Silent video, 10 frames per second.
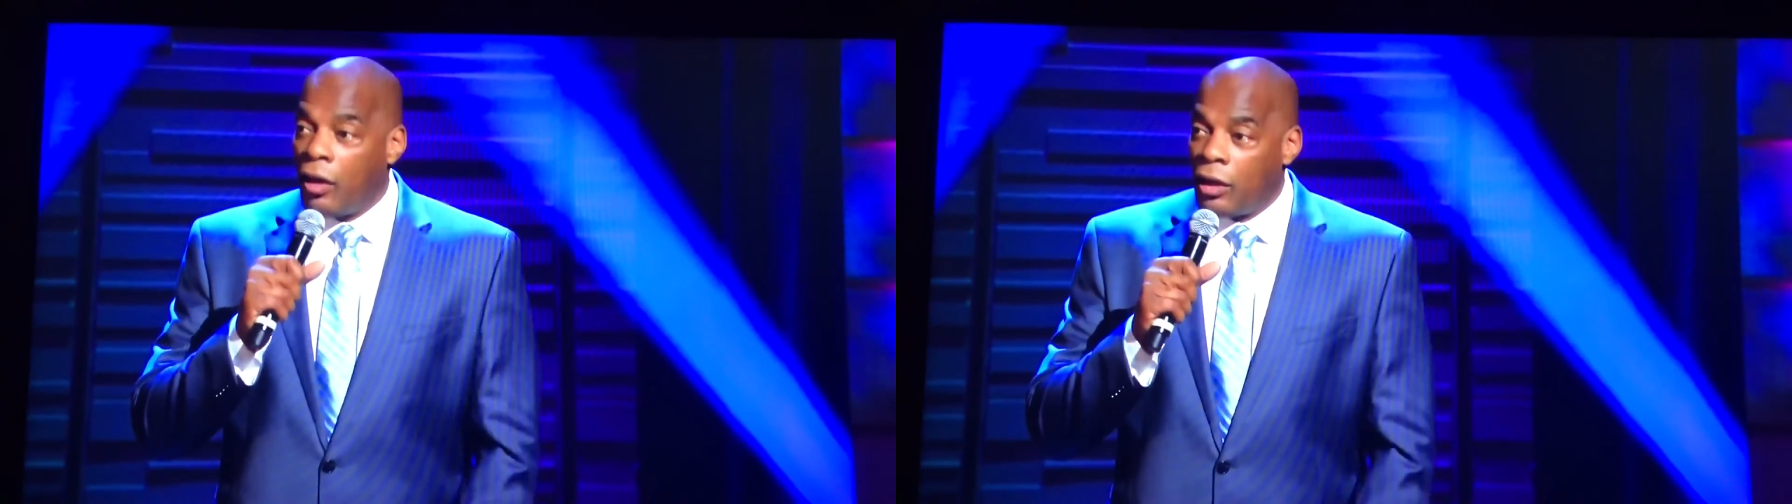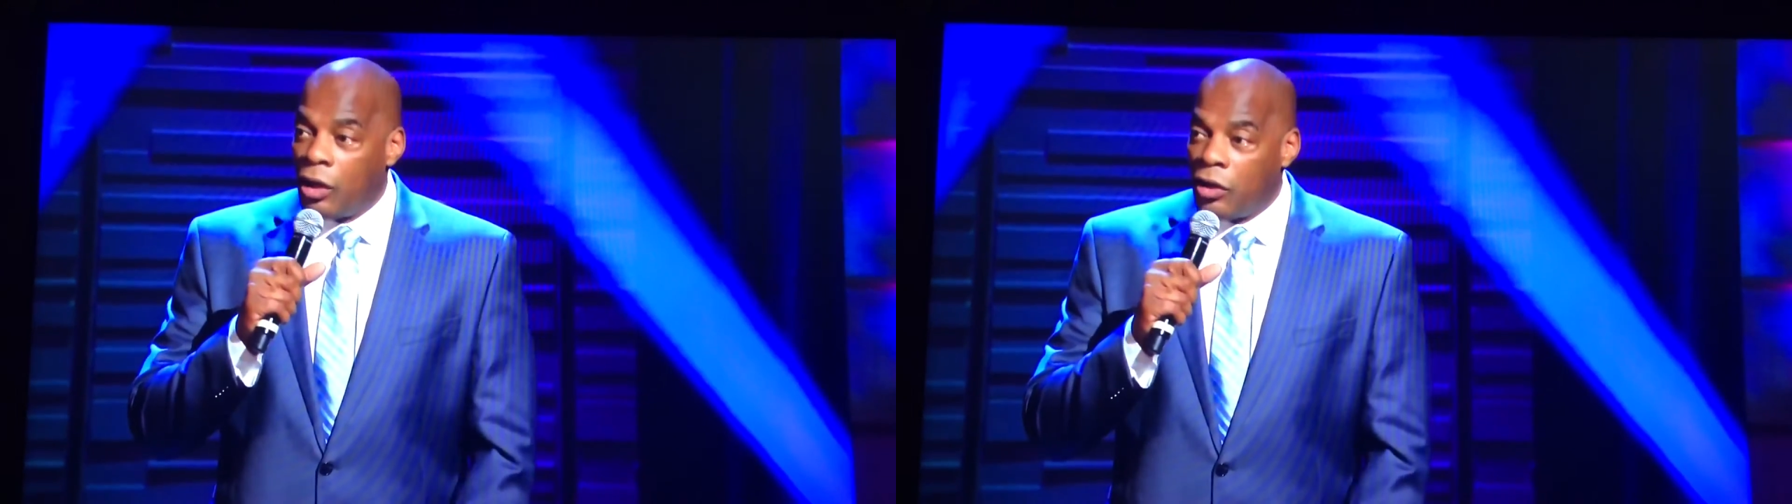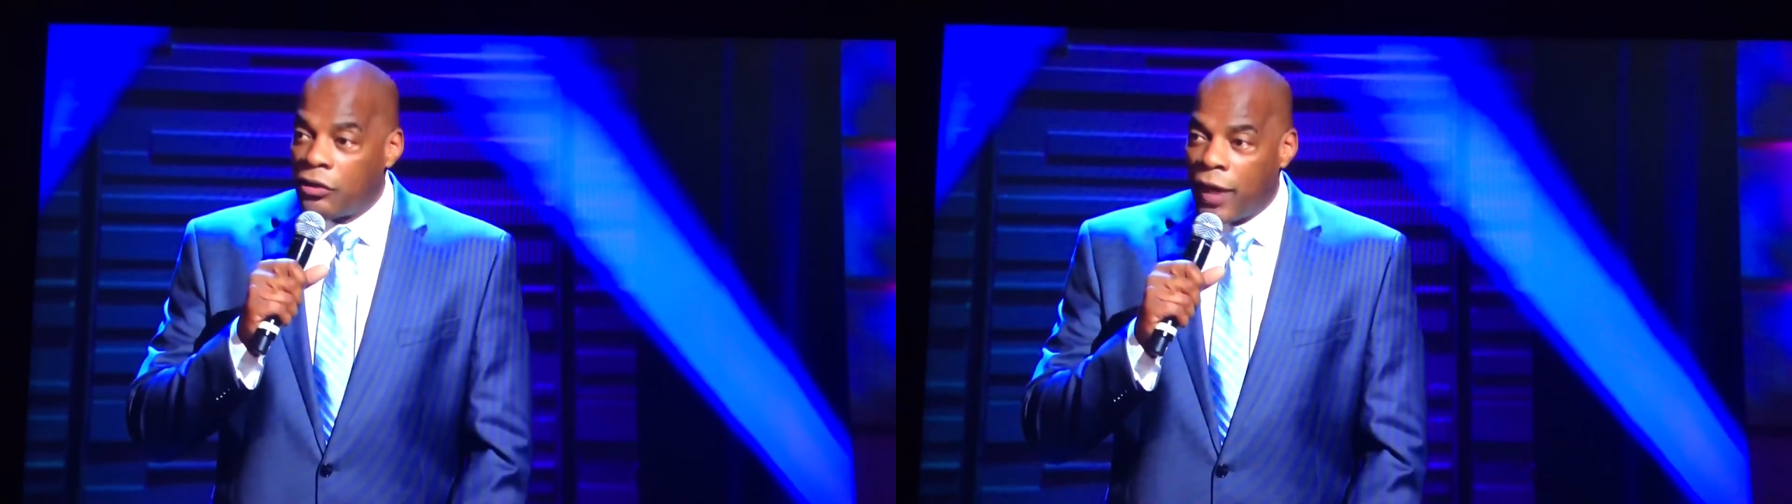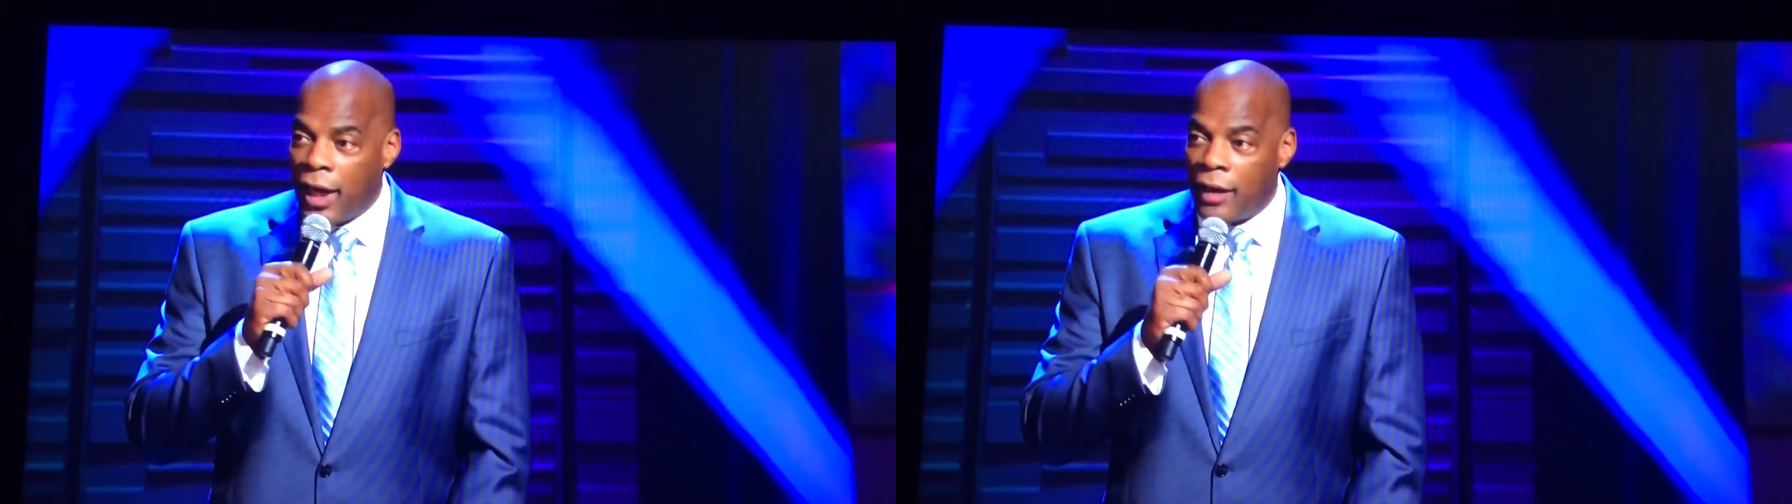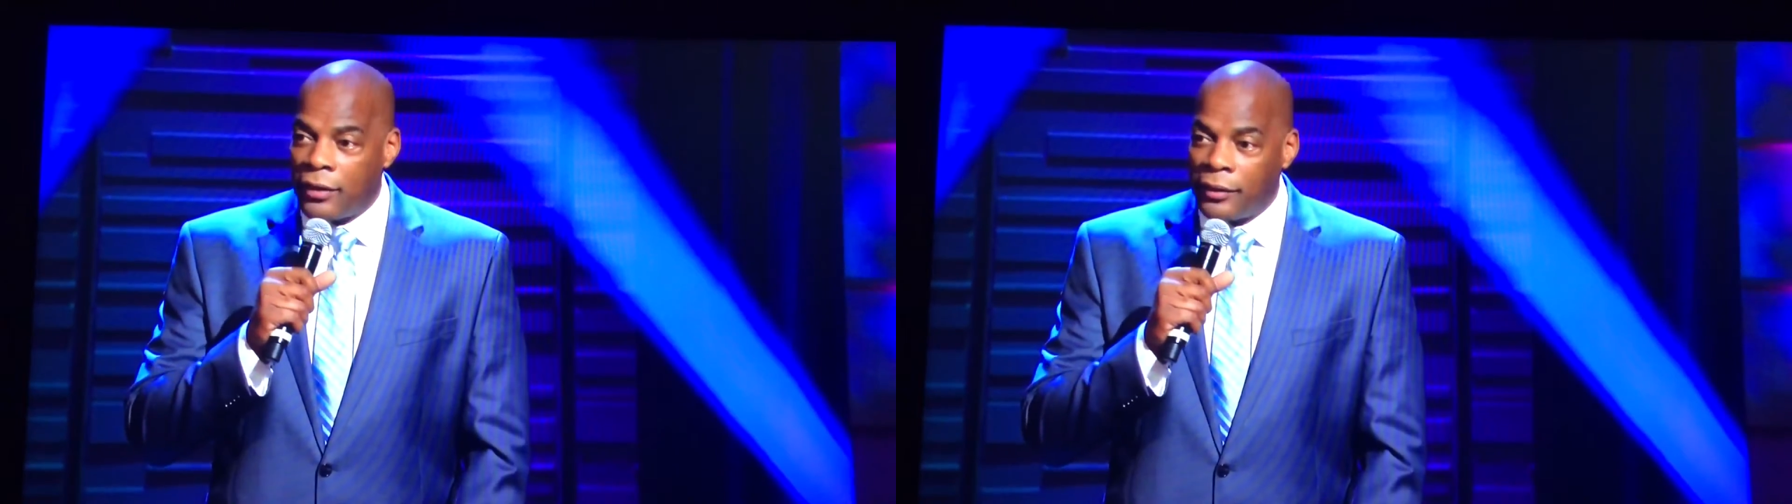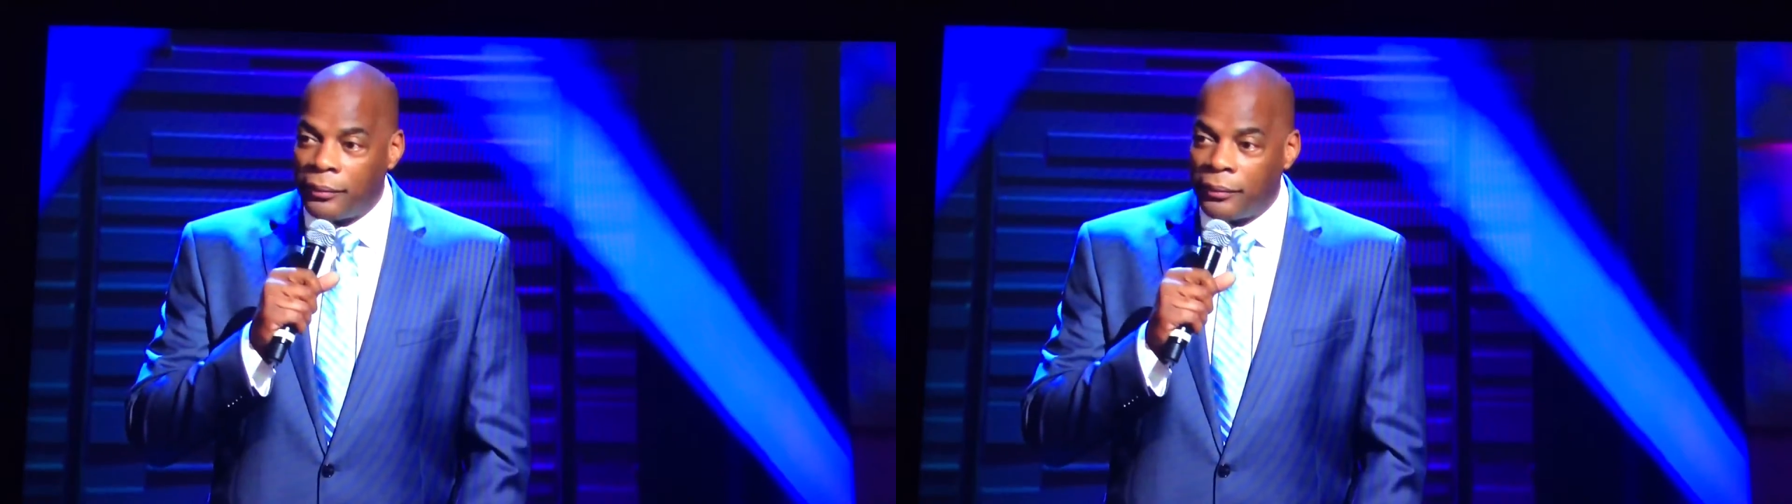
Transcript: on those vans.